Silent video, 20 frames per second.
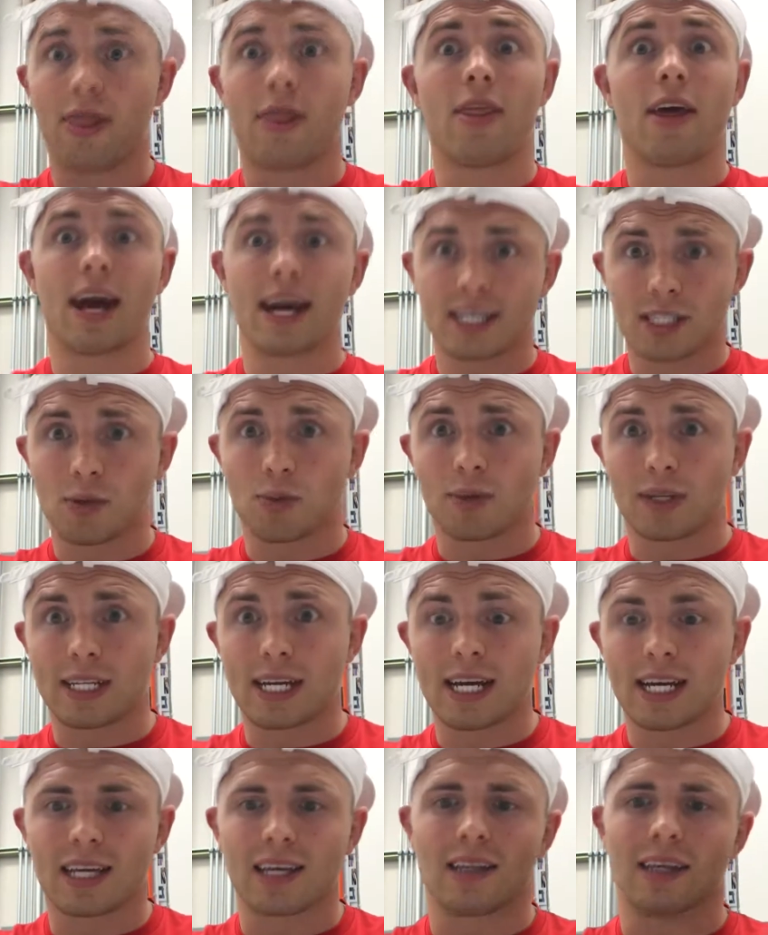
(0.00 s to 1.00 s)
That's
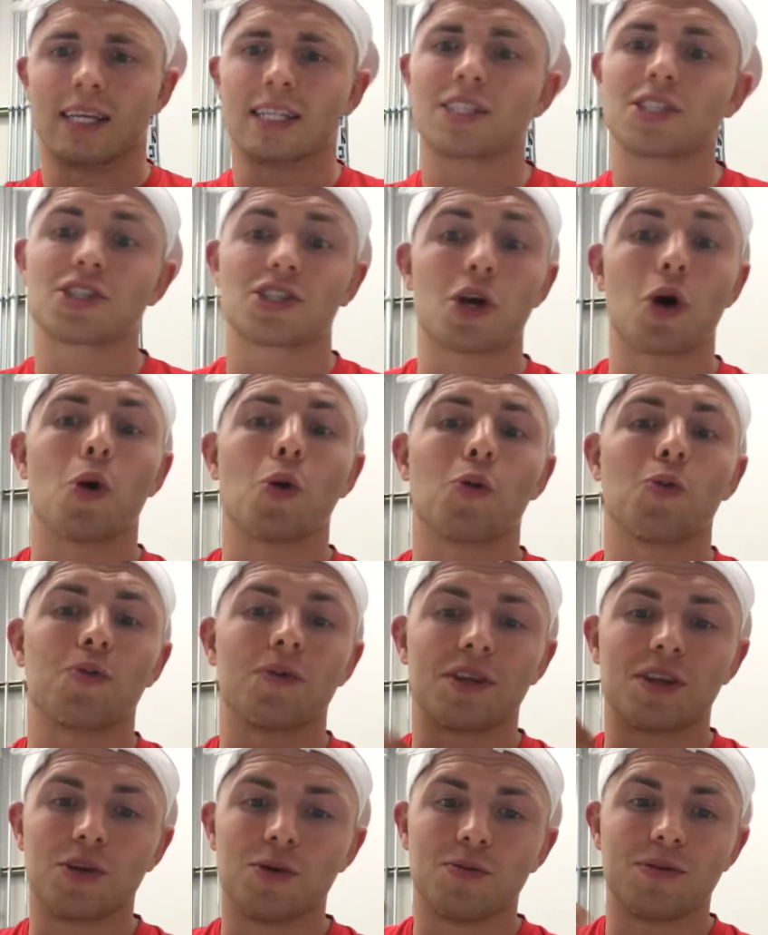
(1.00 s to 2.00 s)
ridiculous. So
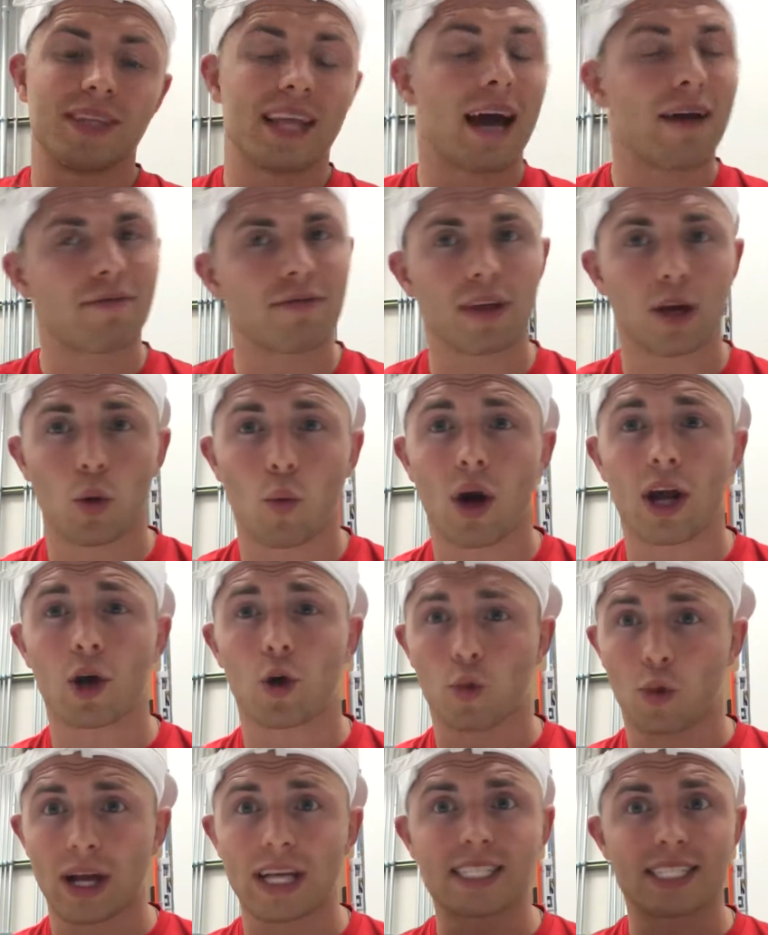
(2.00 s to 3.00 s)
you definitely want
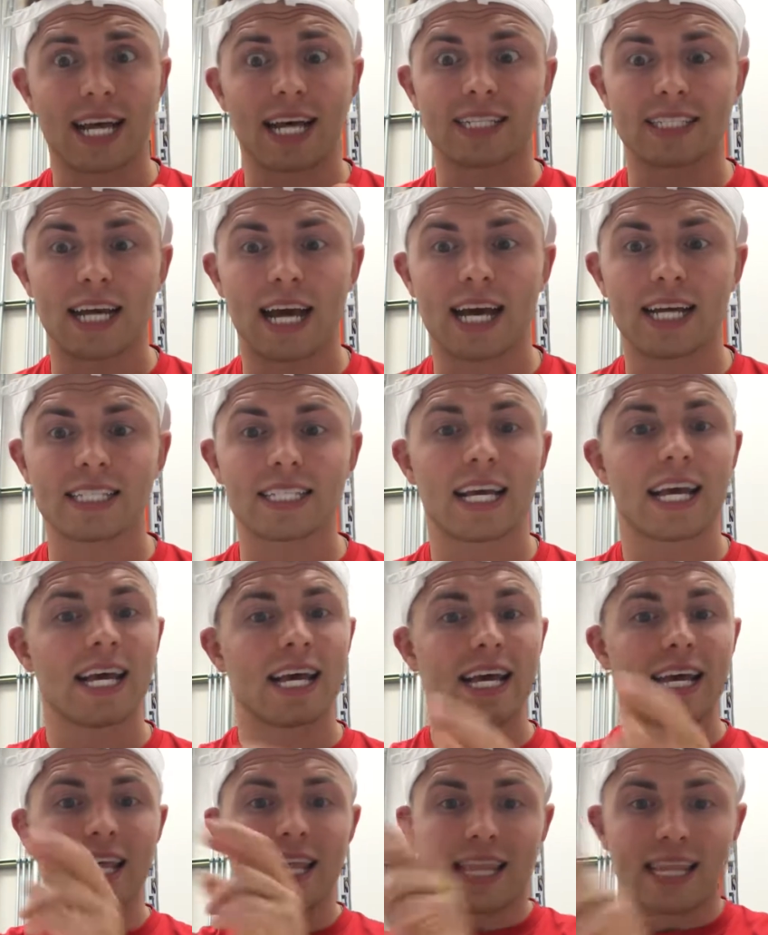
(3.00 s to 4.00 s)
to raise that test.
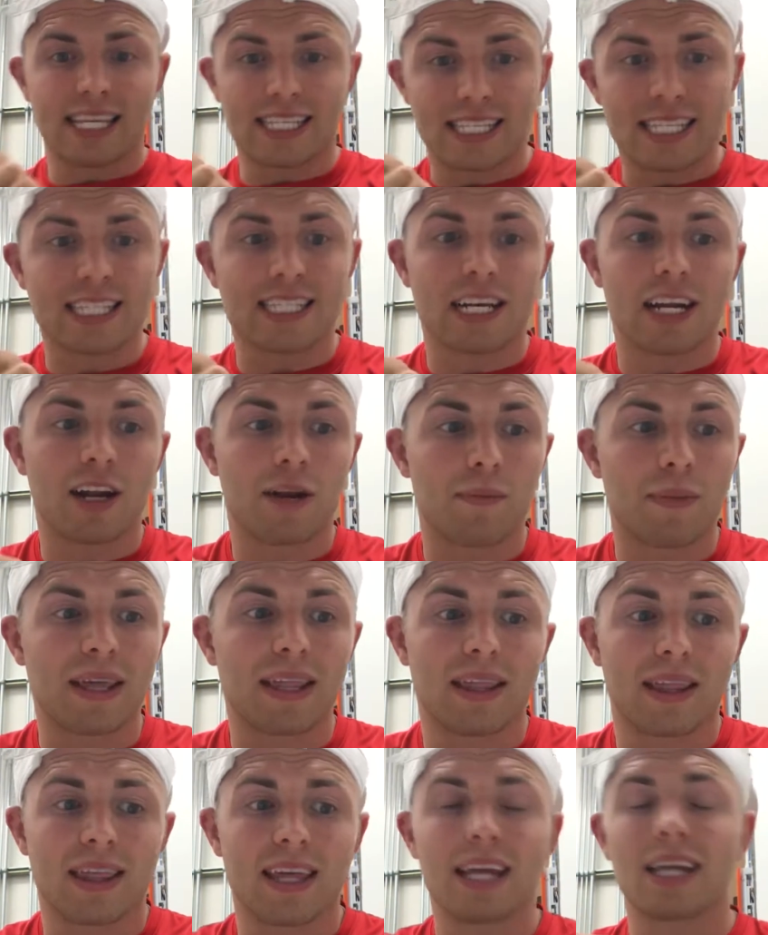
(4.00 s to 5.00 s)
This is going to be
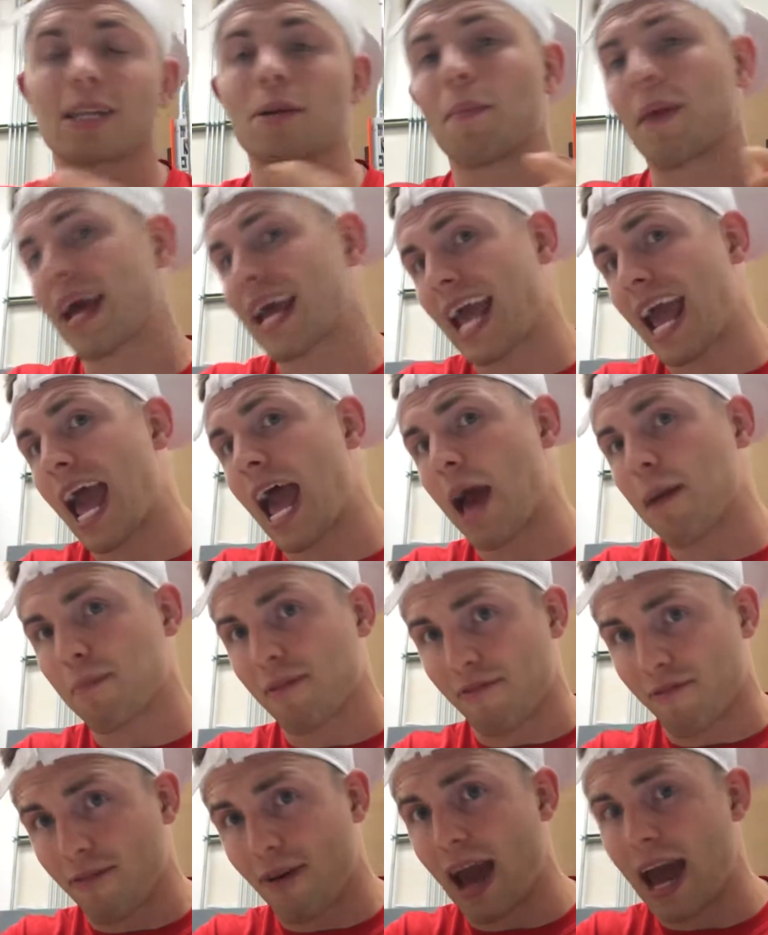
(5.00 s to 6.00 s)
the thing to make it
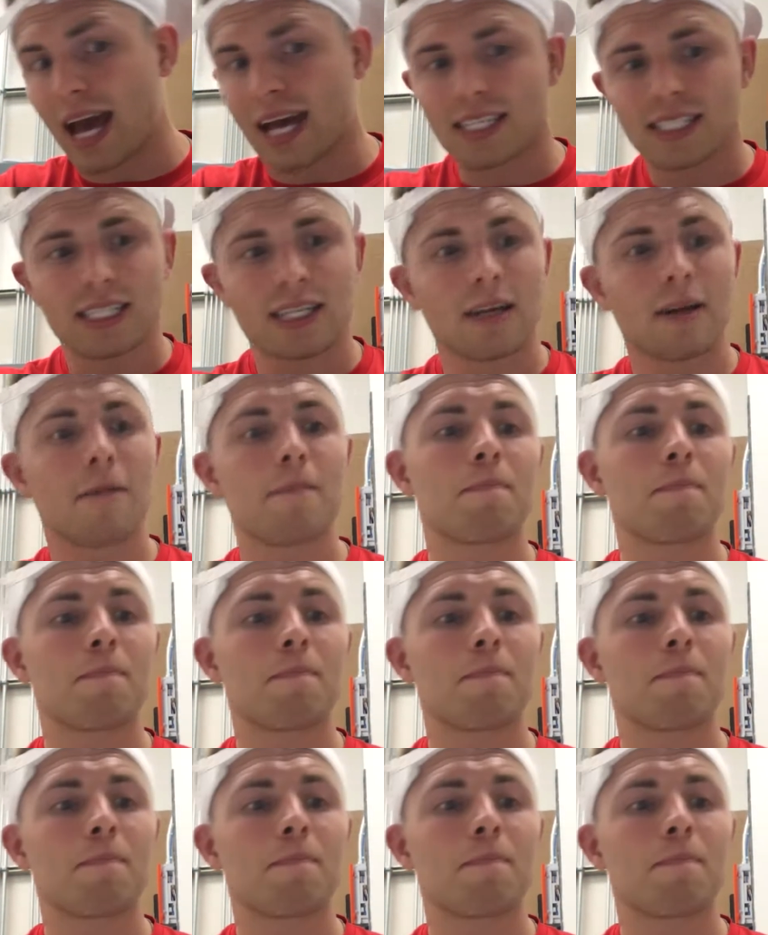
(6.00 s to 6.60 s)
happen fast.